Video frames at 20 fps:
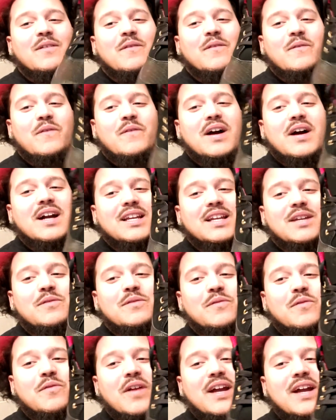Funky,
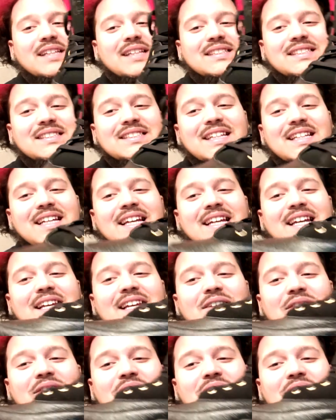fresh, and in the